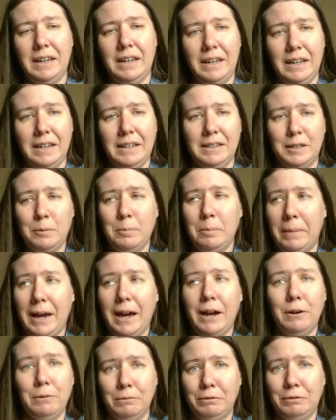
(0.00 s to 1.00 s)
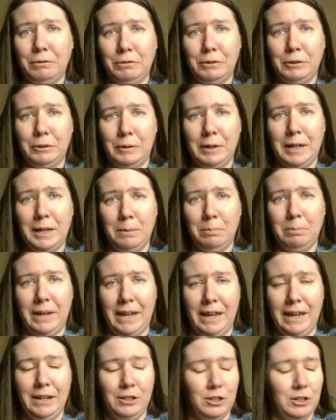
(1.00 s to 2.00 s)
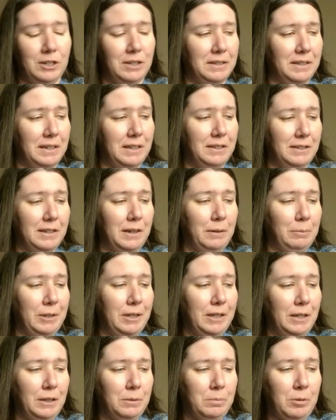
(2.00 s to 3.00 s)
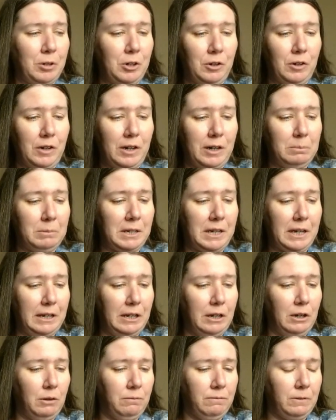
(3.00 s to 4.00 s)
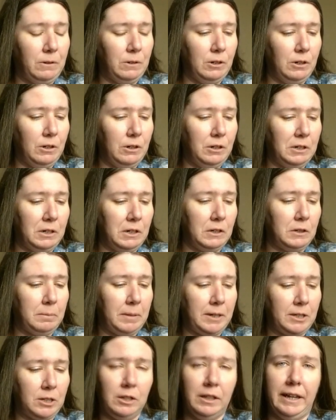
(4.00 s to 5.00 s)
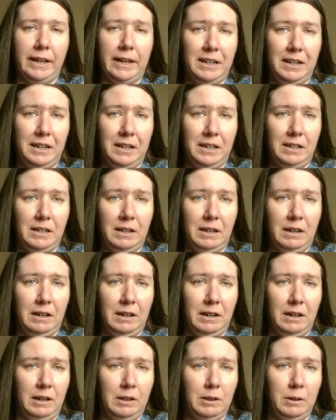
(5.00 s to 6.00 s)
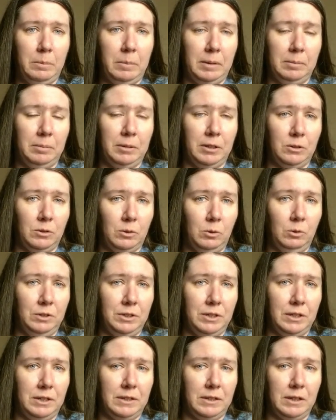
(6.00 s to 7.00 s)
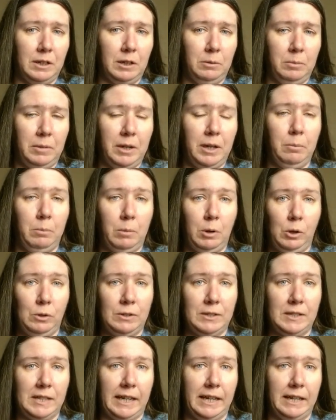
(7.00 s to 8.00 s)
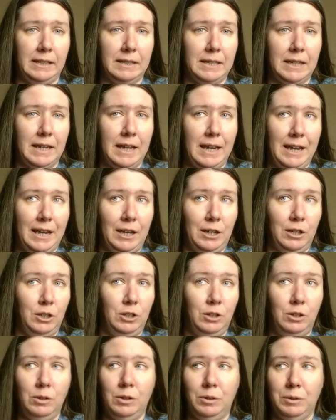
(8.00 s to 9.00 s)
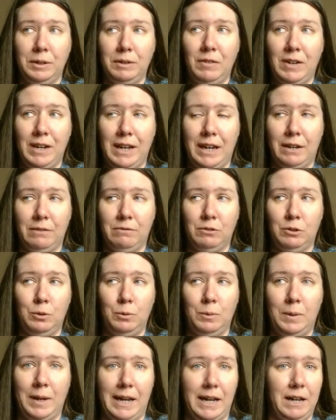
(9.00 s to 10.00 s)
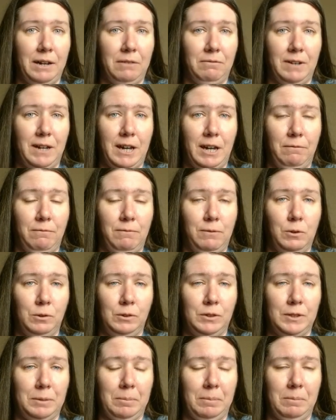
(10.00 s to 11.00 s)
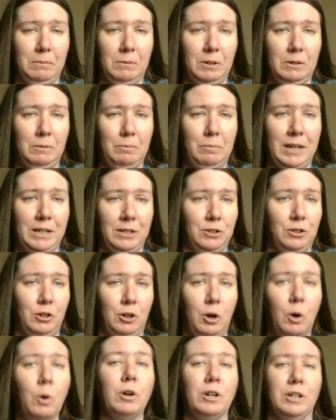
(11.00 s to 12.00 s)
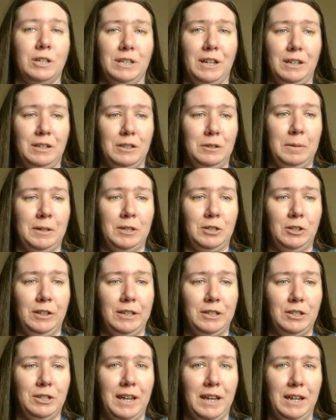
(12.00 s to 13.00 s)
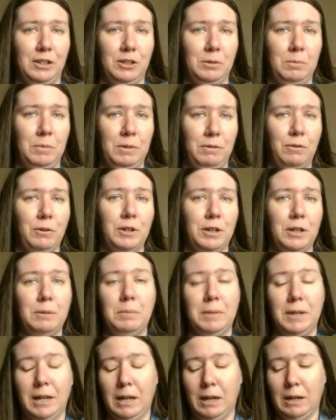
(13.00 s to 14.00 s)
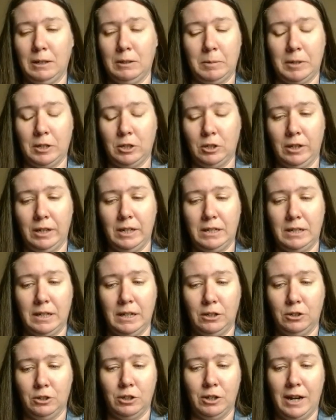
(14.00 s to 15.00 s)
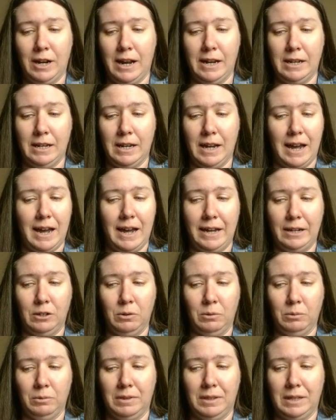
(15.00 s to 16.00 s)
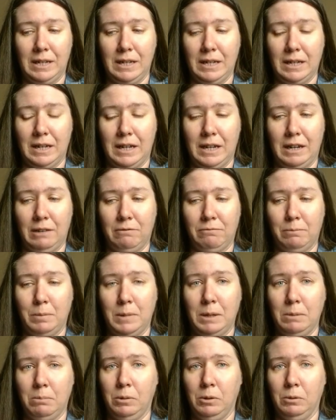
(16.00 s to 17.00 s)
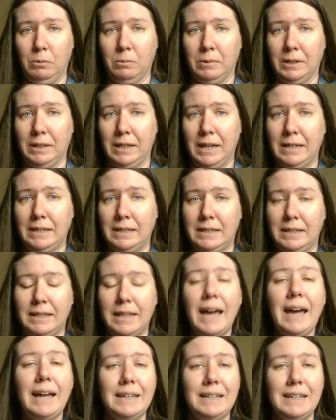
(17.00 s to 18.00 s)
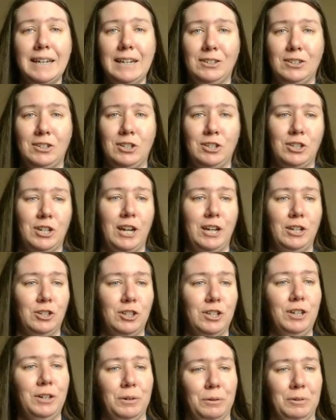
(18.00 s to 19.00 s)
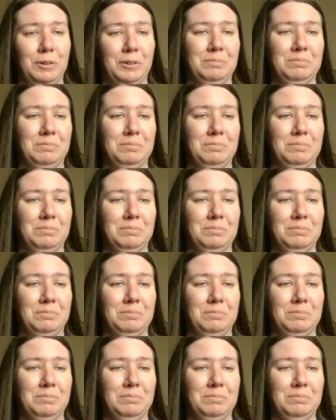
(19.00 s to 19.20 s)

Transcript: It's about 3 pages in some of these programs. I know for special ed in the public school system in most states, you don't even have to have a full semester course on special education before you can be a special ed teacher. And I don't think enough people realize that needs to change too.